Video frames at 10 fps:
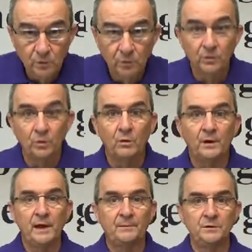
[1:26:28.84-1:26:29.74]
You want to know
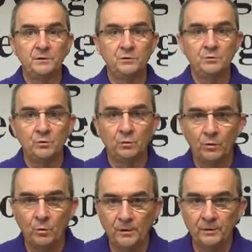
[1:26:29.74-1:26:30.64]
what happened? You, you want
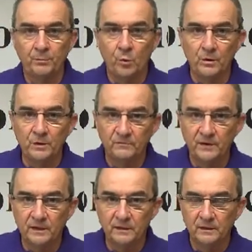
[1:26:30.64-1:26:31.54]
to know what the point of
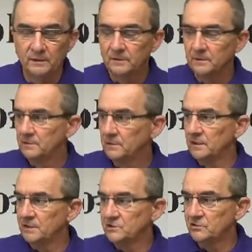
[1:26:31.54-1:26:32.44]
that
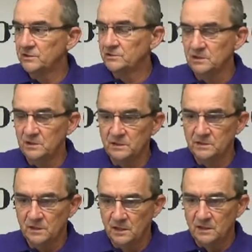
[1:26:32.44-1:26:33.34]
illustration
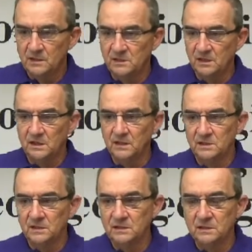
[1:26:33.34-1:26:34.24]
is? Is that they
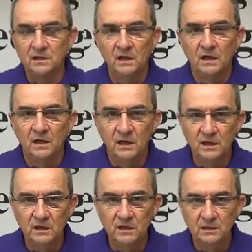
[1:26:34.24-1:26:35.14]
didn't
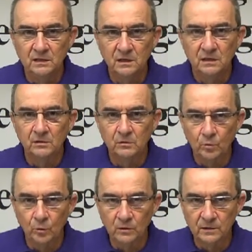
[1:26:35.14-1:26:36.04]
heed the
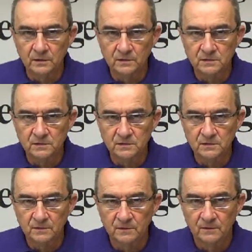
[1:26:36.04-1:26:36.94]
warnings.
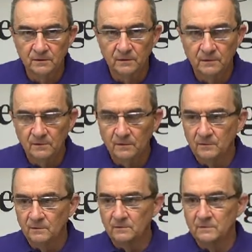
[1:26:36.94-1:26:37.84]

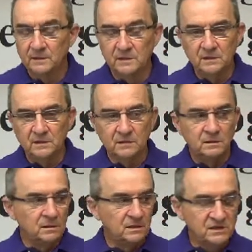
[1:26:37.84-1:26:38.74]
They
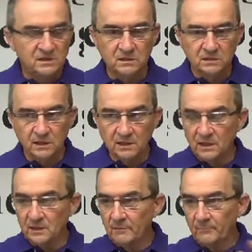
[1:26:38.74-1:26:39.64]
didn't listen. They
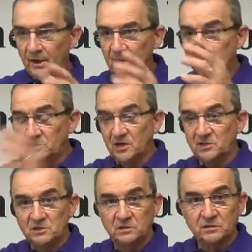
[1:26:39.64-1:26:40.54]
didn't pay
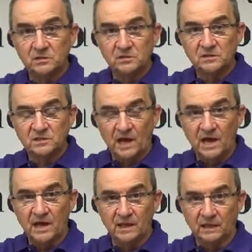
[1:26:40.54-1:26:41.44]
attention to the
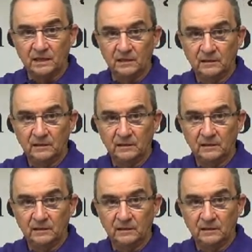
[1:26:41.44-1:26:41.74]
sign.